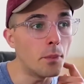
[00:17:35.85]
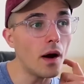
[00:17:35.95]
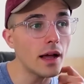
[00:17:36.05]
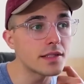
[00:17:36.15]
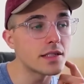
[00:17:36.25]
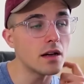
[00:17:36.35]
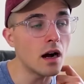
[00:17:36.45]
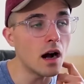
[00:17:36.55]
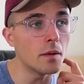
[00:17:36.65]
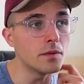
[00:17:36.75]
But
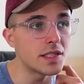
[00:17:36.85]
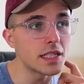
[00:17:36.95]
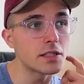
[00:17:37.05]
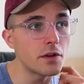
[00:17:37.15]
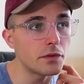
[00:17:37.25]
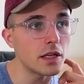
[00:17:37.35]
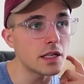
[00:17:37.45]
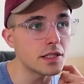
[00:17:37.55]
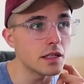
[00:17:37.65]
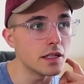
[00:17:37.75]
the
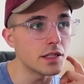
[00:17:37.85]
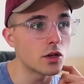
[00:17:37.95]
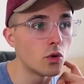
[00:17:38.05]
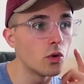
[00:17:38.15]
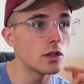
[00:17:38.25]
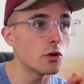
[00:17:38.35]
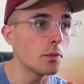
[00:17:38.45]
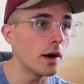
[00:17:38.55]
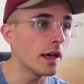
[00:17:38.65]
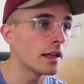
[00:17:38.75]
650 is a cool little
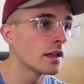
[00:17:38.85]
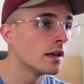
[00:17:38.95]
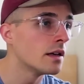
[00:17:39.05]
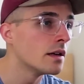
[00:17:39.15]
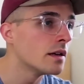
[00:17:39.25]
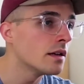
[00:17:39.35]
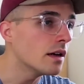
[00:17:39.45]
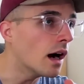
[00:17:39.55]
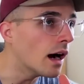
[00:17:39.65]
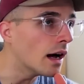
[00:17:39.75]
bike.
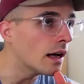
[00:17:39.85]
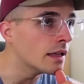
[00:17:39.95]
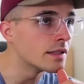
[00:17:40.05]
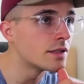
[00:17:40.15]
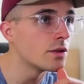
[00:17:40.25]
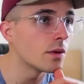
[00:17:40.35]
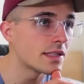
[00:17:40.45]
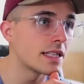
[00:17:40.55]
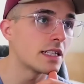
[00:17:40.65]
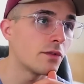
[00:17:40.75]
This dude
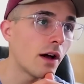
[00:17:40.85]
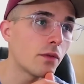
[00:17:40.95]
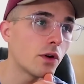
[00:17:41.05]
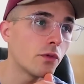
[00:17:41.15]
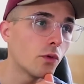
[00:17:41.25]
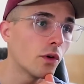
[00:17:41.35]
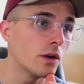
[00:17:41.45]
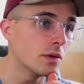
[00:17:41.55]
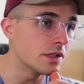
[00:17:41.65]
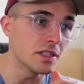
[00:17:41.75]
wants $6,500
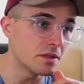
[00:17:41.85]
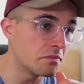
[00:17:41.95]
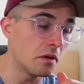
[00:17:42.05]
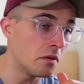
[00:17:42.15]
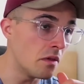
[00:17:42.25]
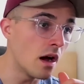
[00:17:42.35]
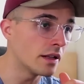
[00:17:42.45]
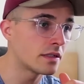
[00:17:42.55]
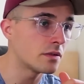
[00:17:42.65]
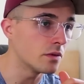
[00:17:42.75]
for it, which is nuts.